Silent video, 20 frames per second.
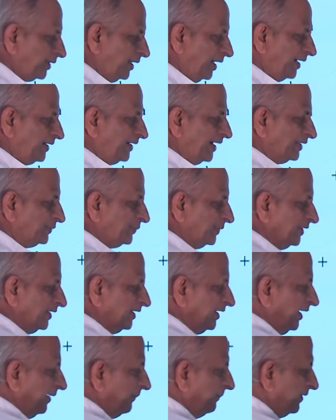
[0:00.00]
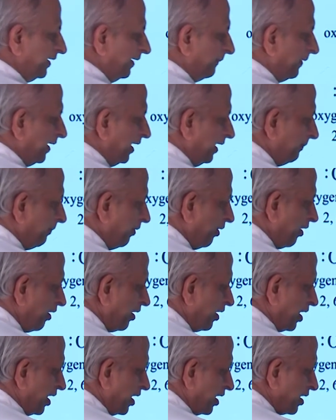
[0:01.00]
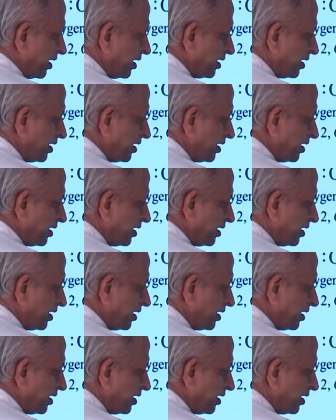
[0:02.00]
And that's why the name double bond.